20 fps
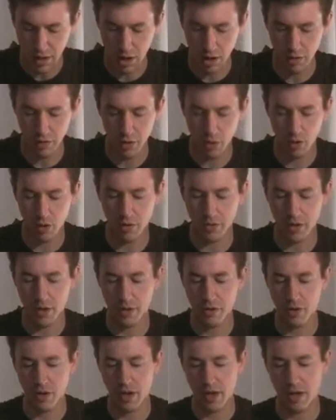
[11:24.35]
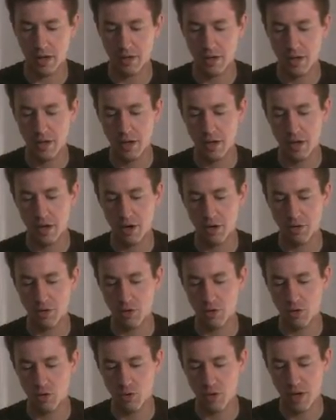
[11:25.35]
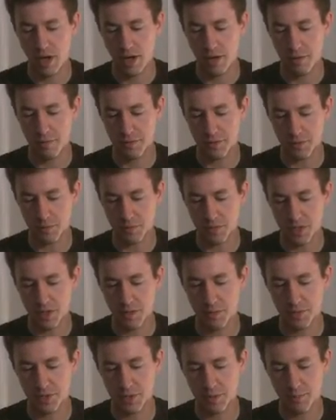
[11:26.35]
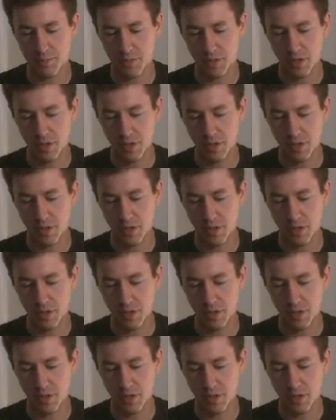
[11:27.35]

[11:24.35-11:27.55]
Although on the other hand, here you do have some tips